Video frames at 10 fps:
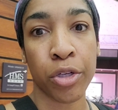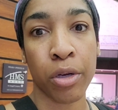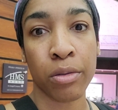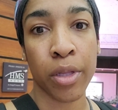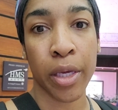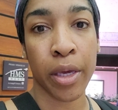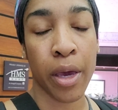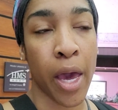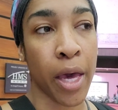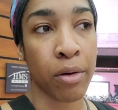dog, like
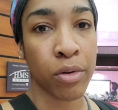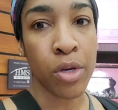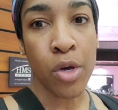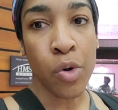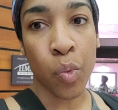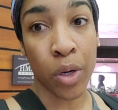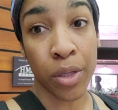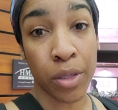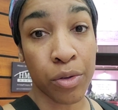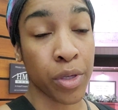at one
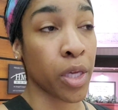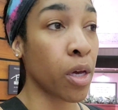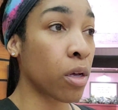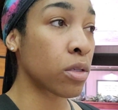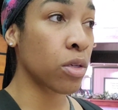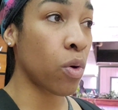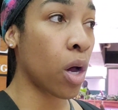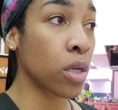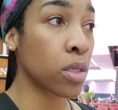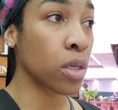of the little kiosks. So
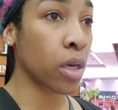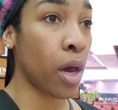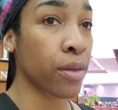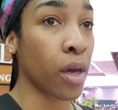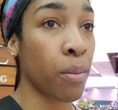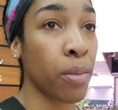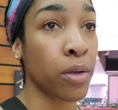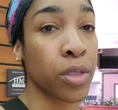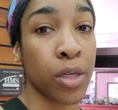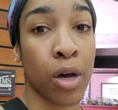honestly, I think I'm
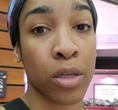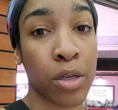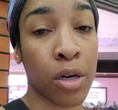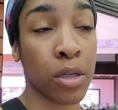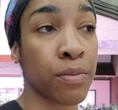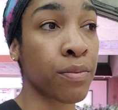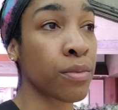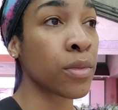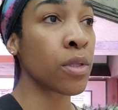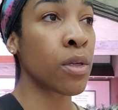about to get a hot dog.
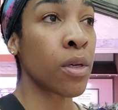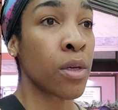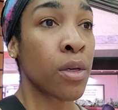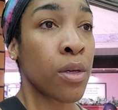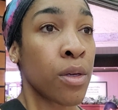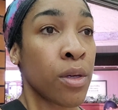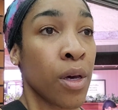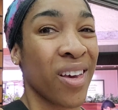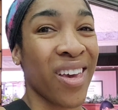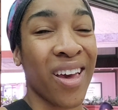
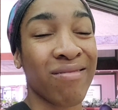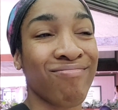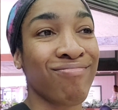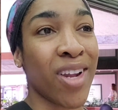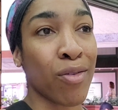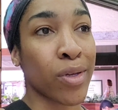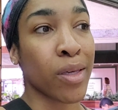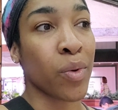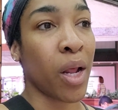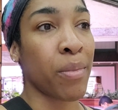Again, not
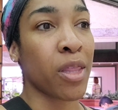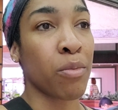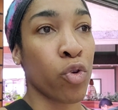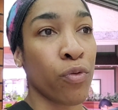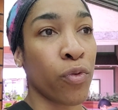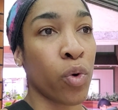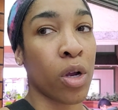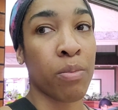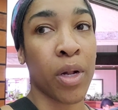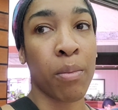really what I'm in the mood
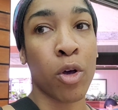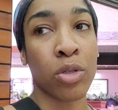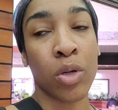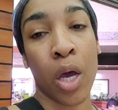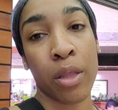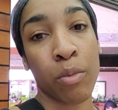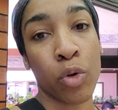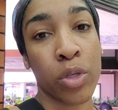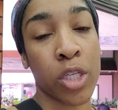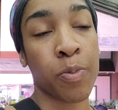for, but I'm also not in the
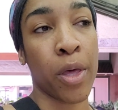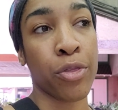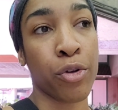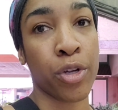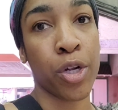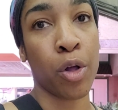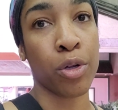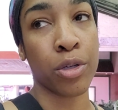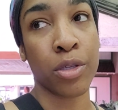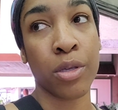mood to spend $30
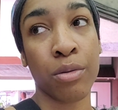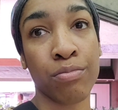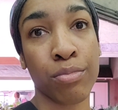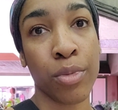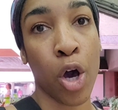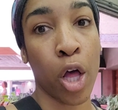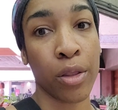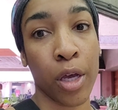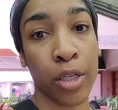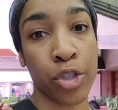on
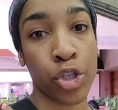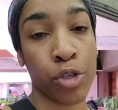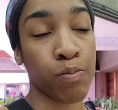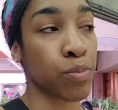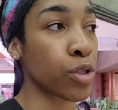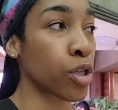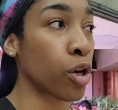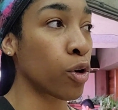lunch. So